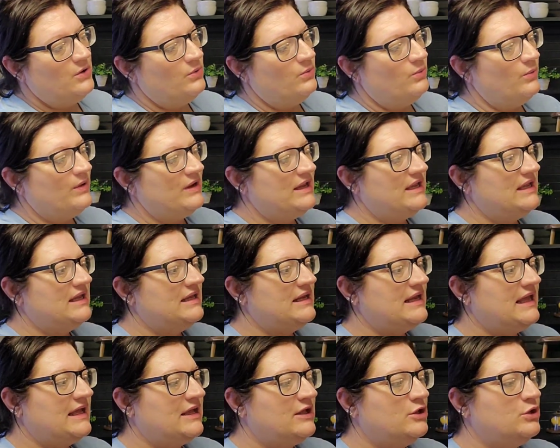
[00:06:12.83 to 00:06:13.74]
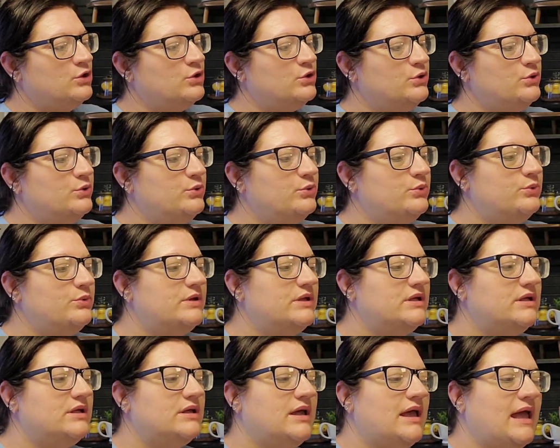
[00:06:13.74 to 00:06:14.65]
went in and
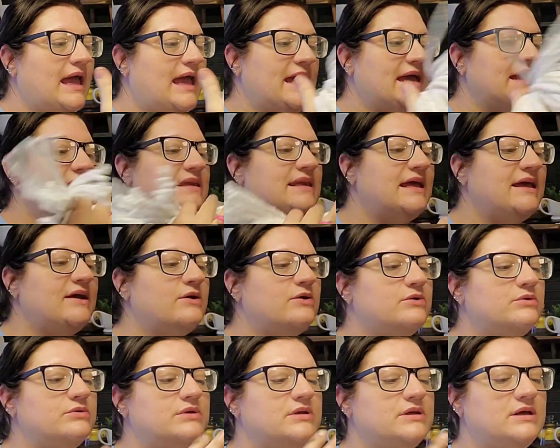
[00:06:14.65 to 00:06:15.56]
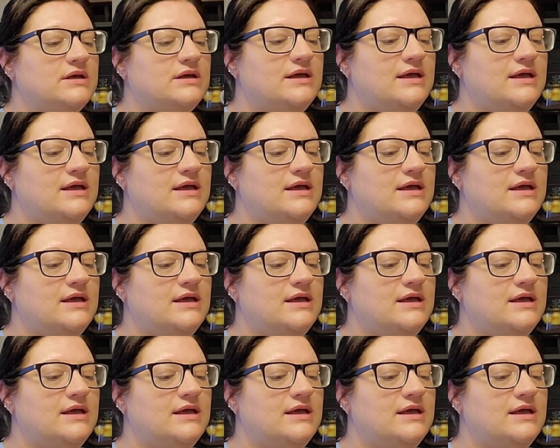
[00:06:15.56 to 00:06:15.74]
glued and nailed.